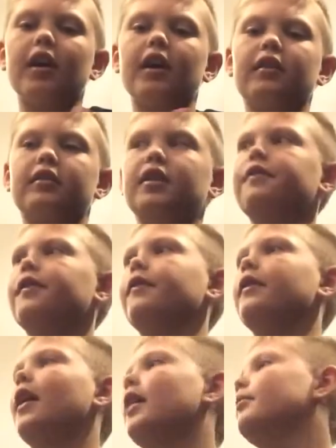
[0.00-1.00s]
out of 10 for
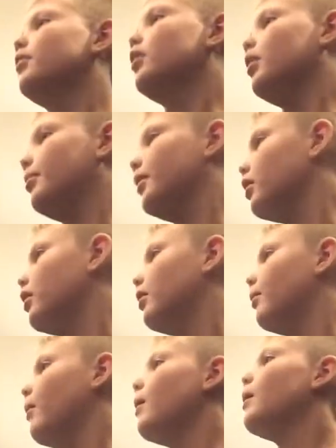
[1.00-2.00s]
every dang poppet.
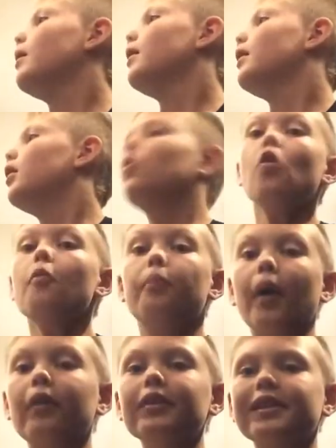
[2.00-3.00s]
Um, oh,
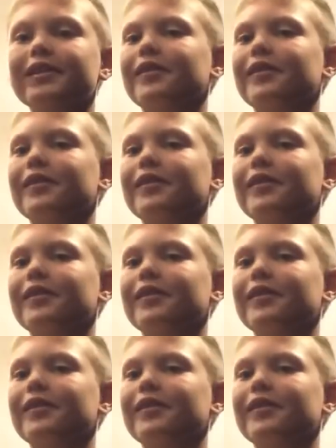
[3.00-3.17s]
bonus